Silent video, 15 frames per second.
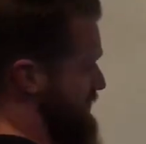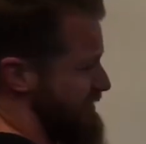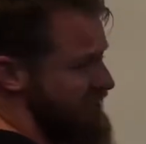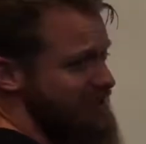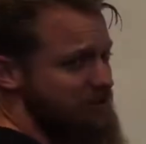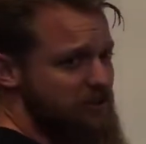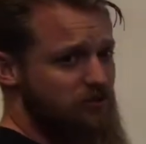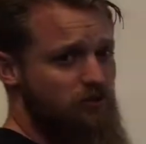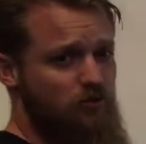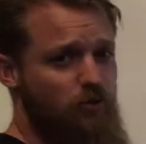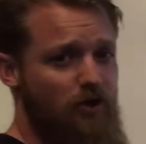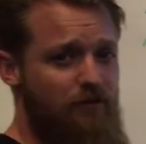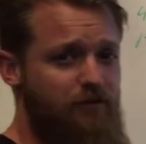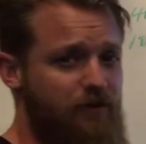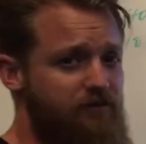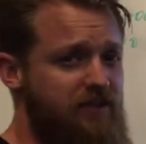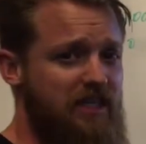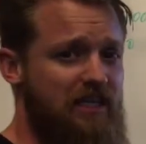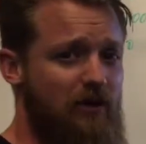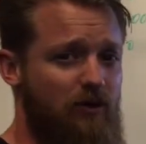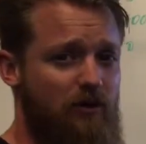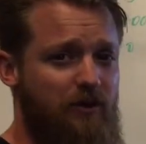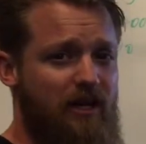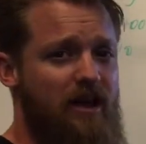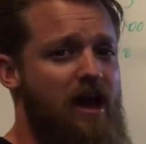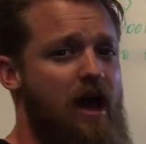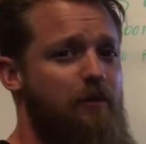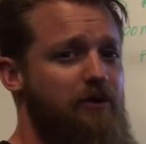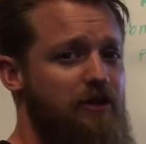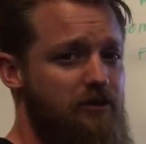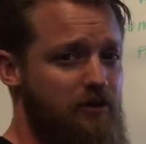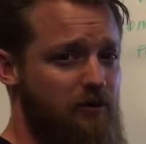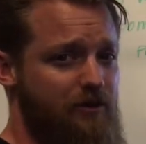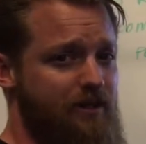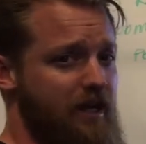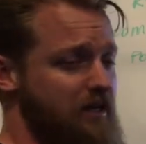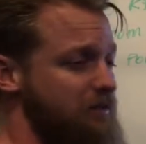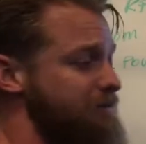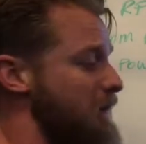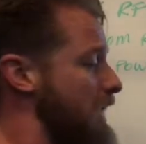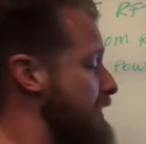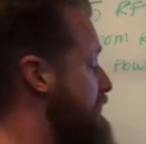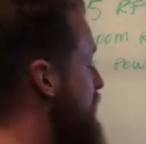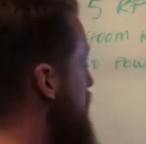just hit this with 115. I would have been happy to do it with 95.